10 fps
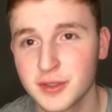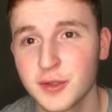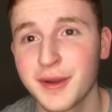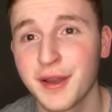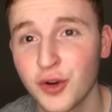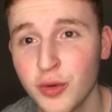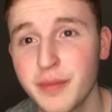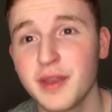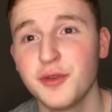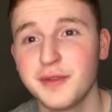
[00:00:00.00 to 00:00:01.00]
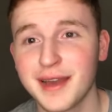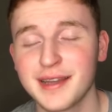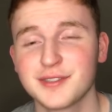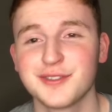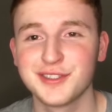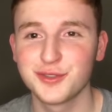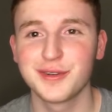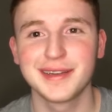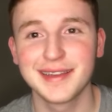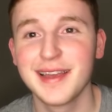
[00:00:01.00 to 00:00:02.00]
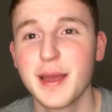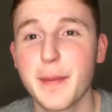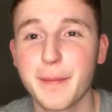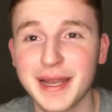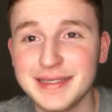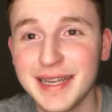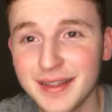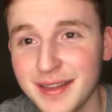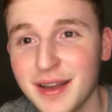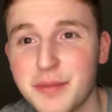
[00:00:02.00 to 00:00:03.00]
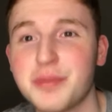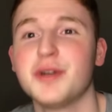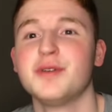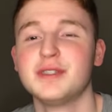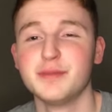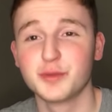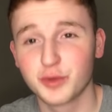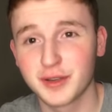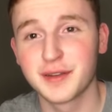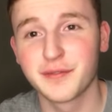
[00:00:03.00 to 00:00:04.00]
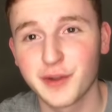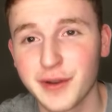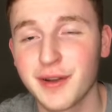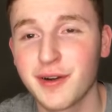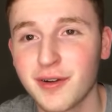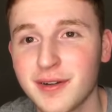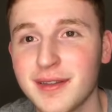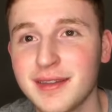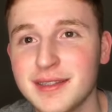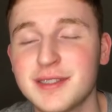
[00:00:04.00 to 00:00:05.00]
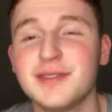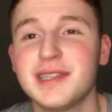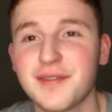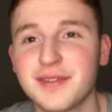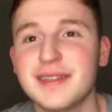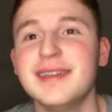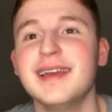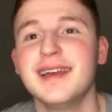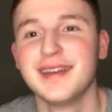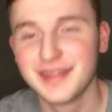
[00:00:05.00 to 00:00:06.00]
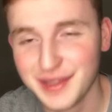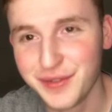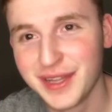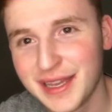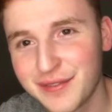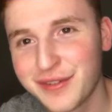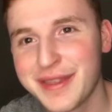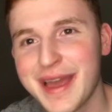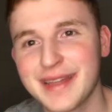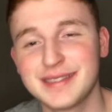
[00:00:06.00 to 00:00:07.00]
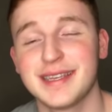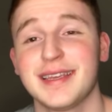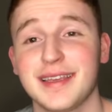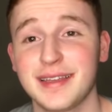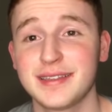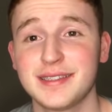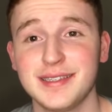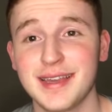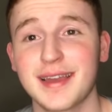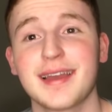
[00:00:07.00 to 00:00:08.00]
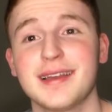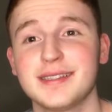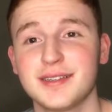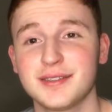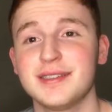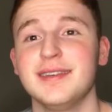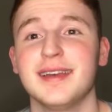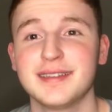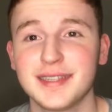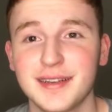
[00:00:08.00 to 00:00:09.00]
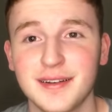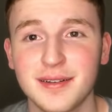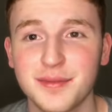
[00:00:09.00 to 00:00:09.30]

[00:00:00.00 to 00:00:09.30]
Also, I hope you guys are enjoying my daily uploads. I've been working very hard on these, so definitely leave a like for that. And yeah, guys, I'll see you guys later.